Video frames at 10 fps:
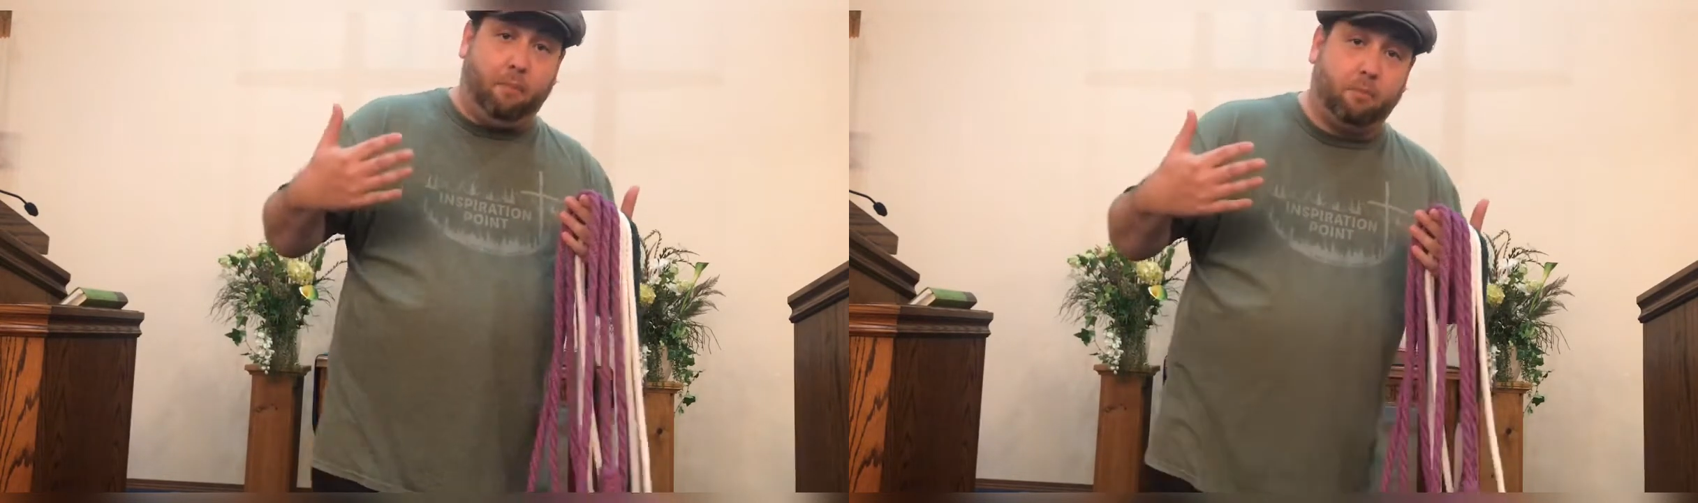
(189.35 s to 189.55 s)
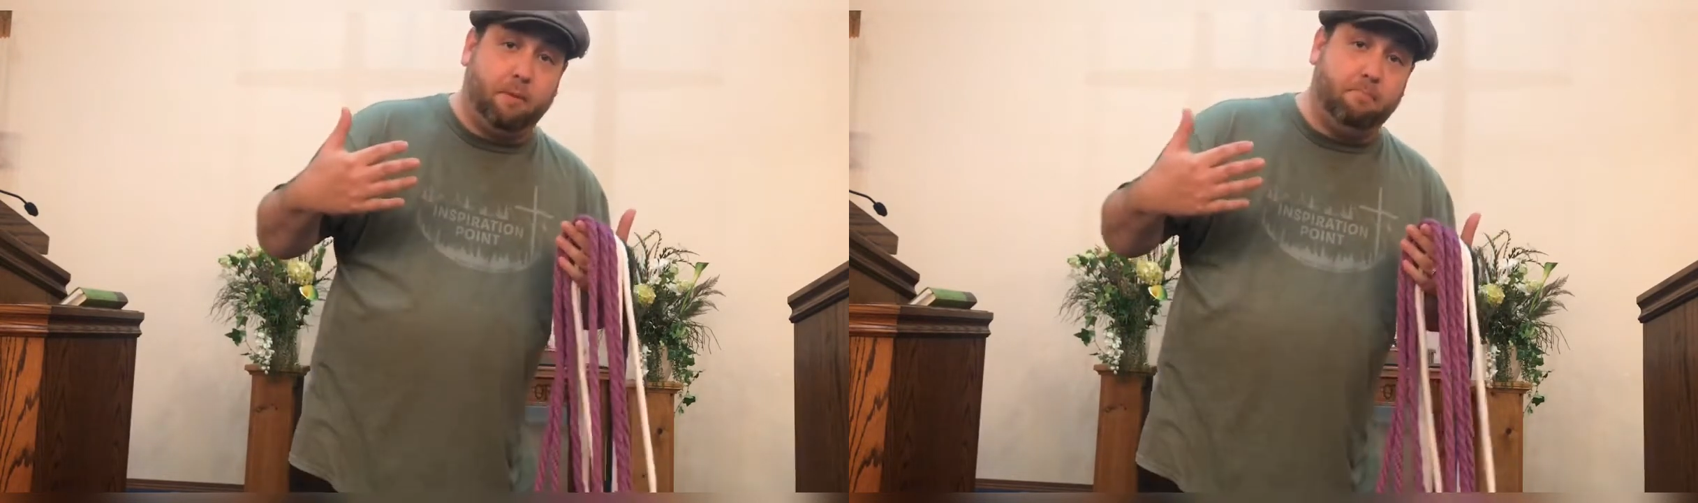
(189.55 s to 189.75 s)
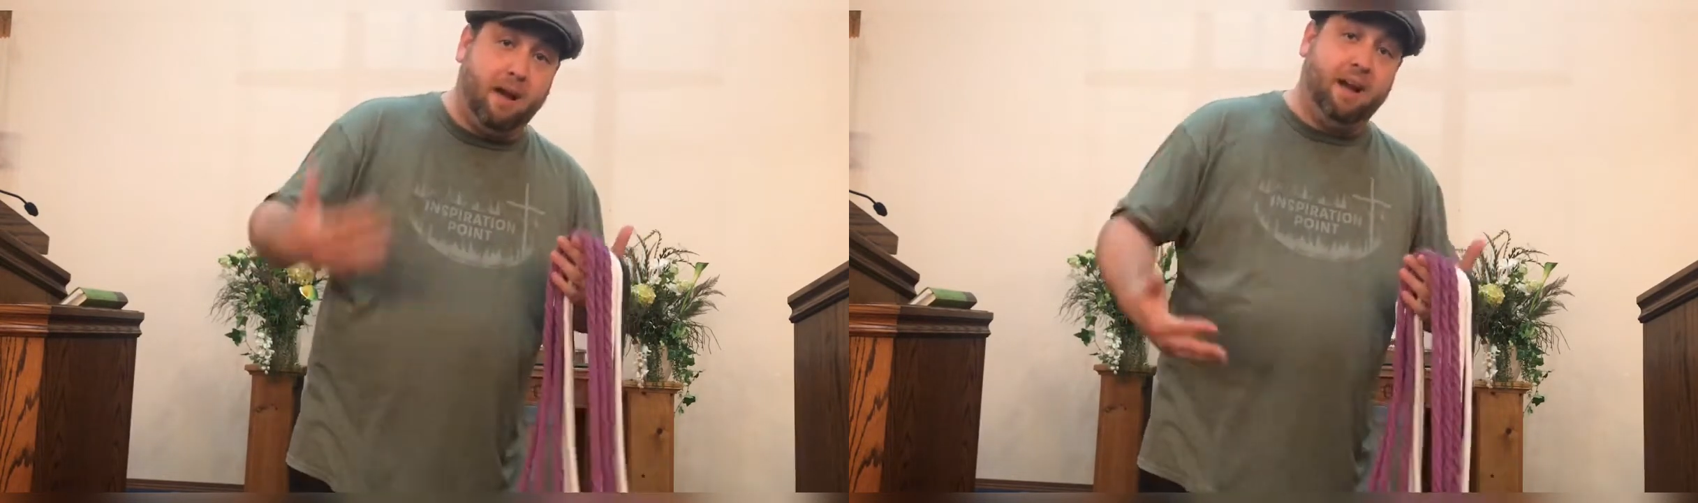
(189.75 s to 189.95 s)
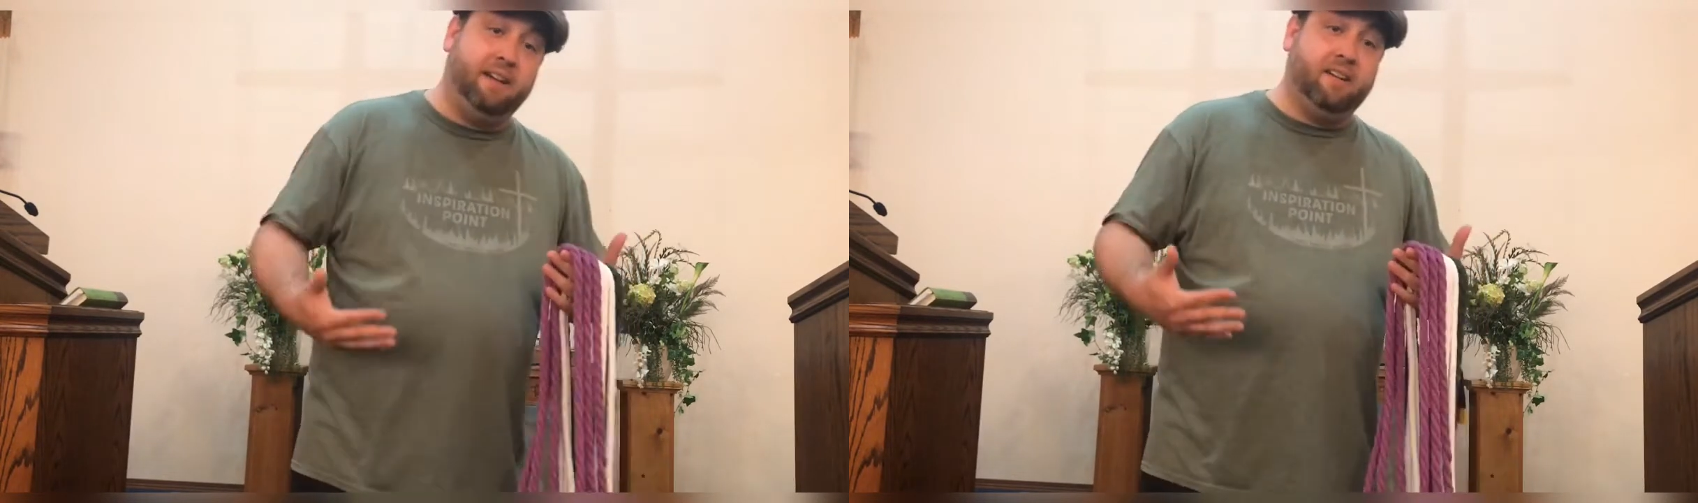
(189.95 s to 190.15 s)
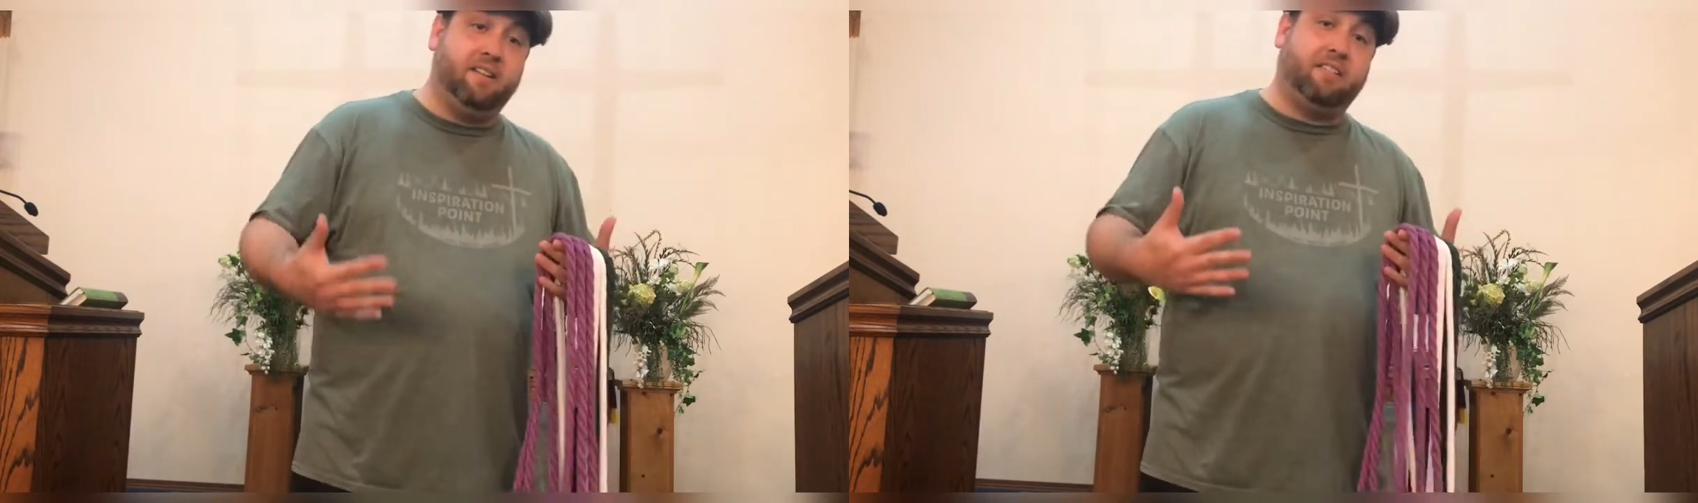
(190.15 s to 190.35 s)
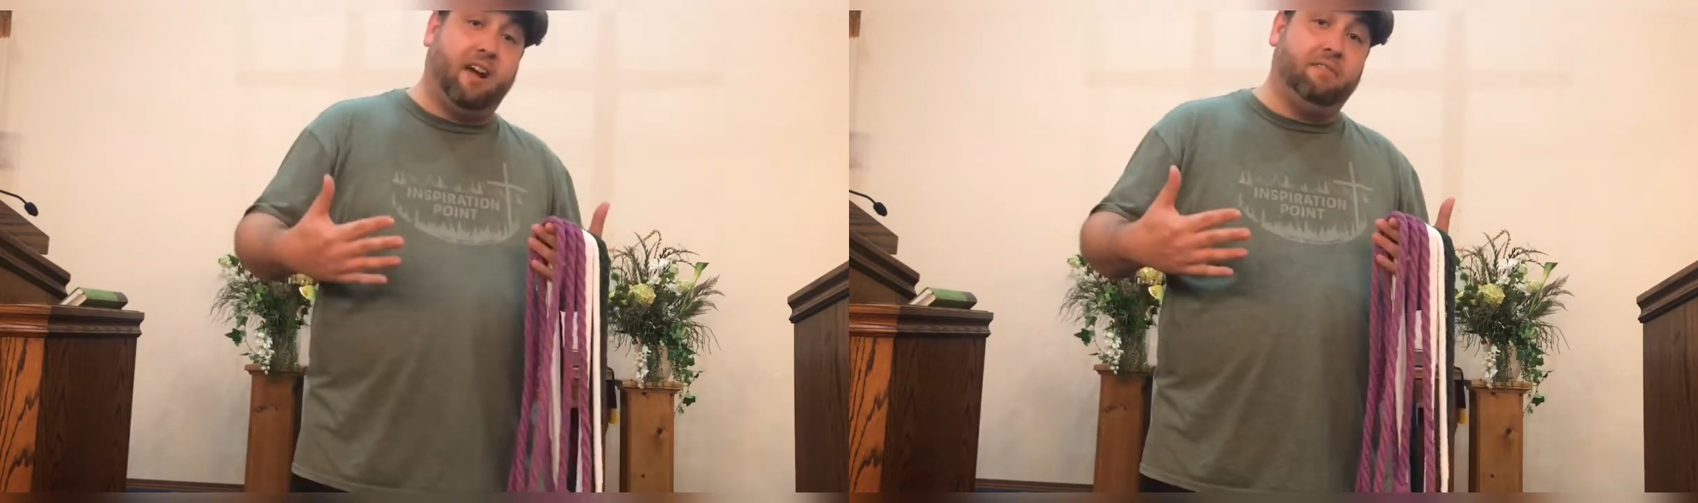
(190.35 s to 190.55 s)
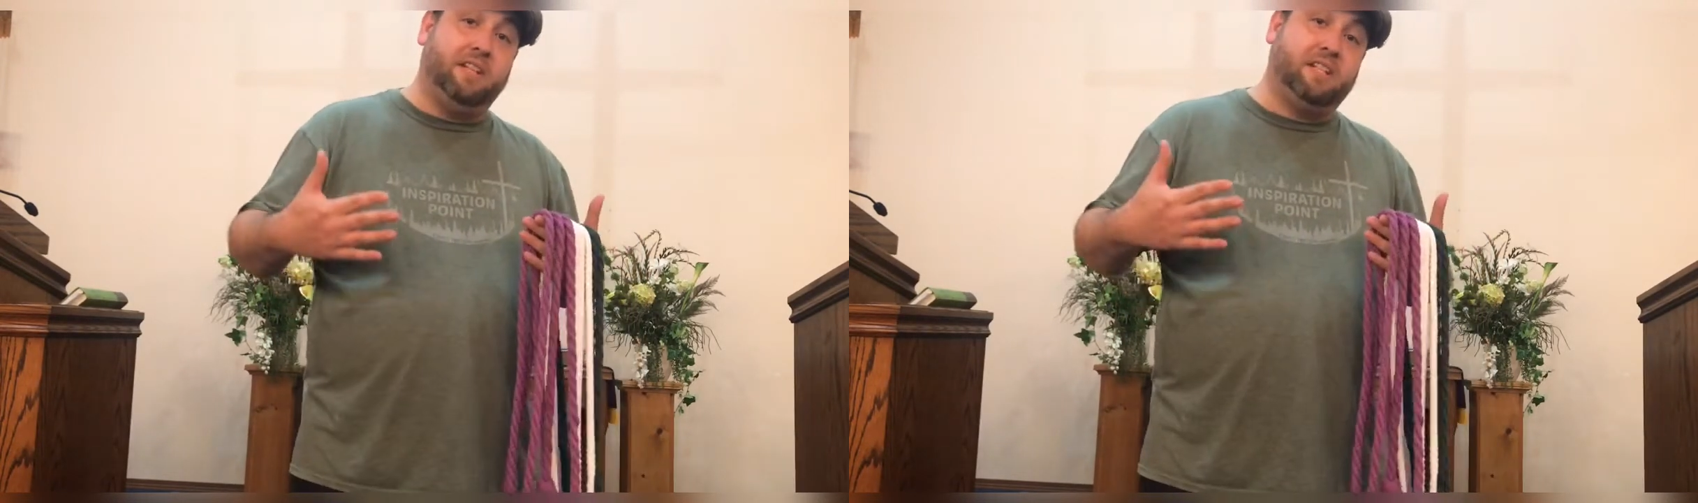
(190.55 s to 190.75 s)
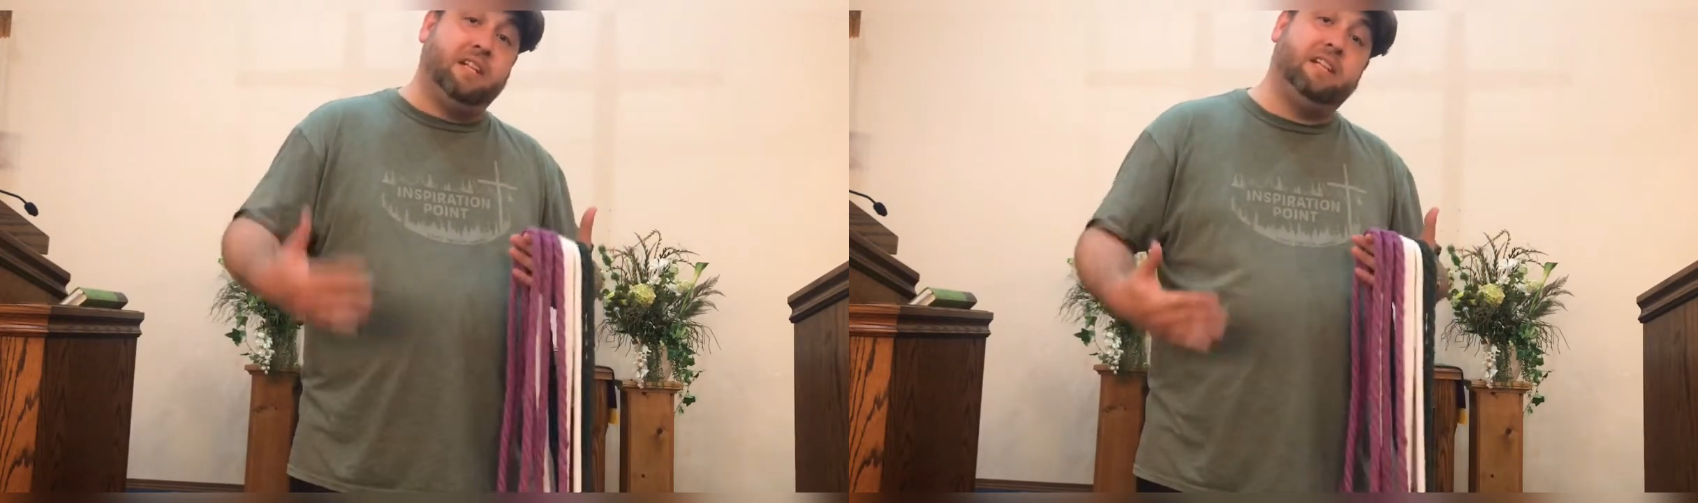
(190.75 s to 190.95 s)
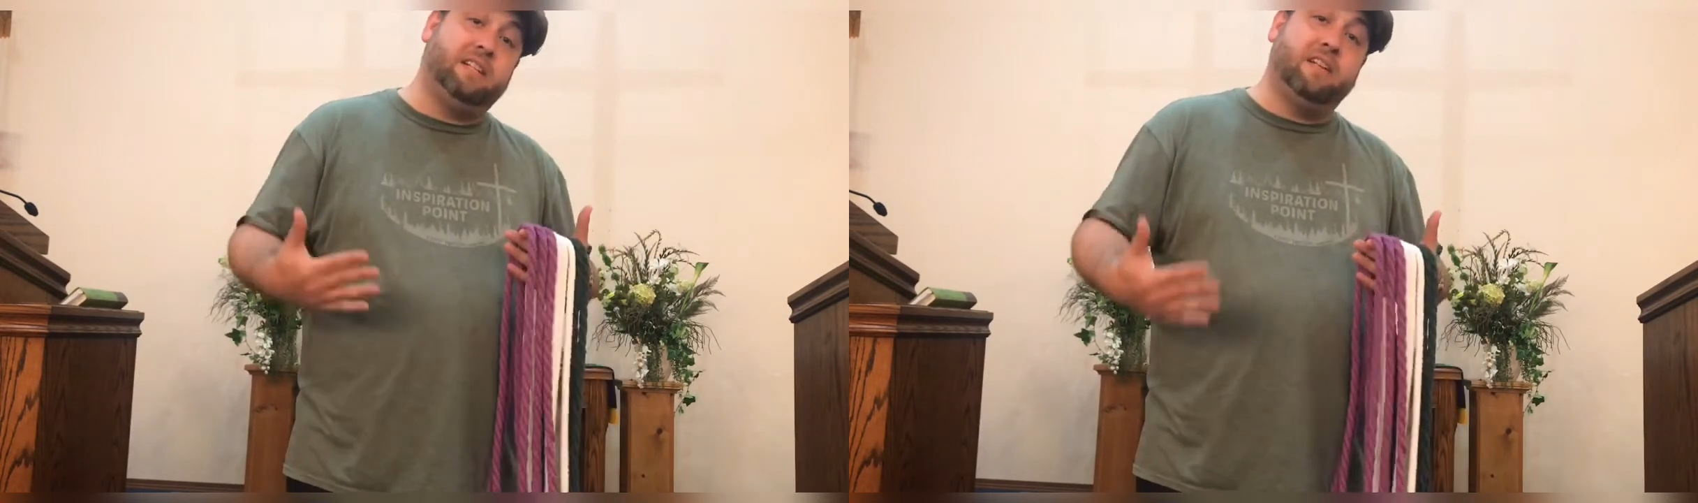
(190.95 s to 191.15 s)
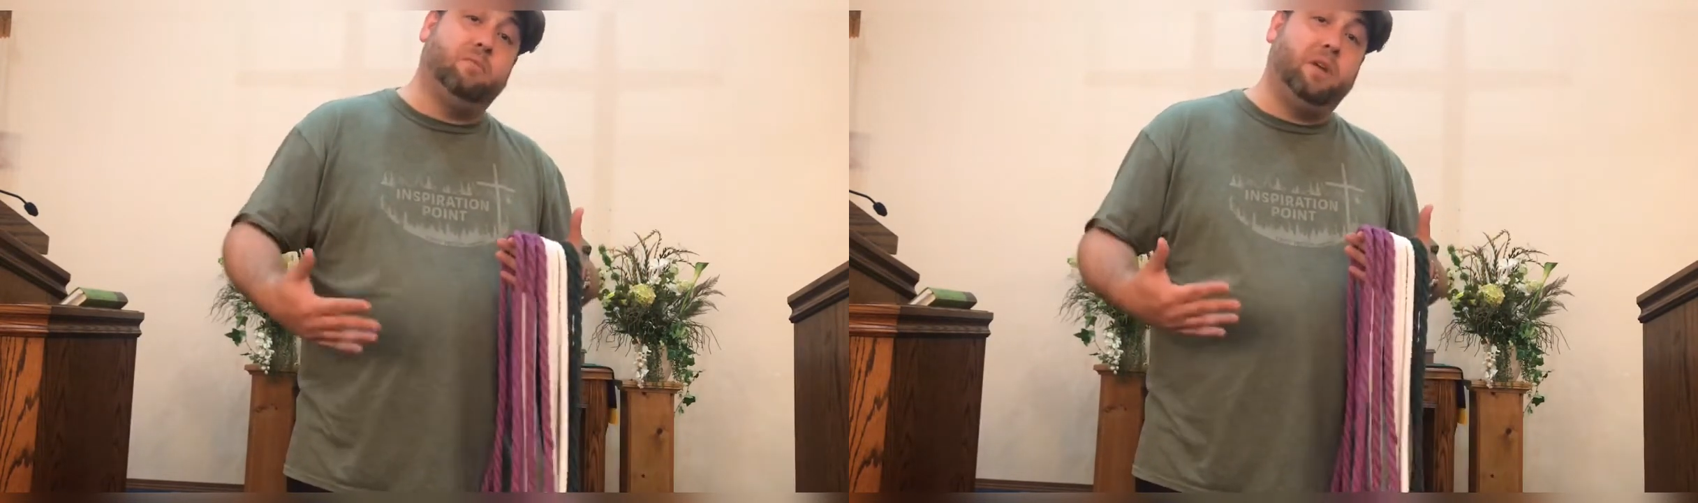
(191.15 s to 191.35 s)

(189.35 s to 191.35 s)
remind us of the season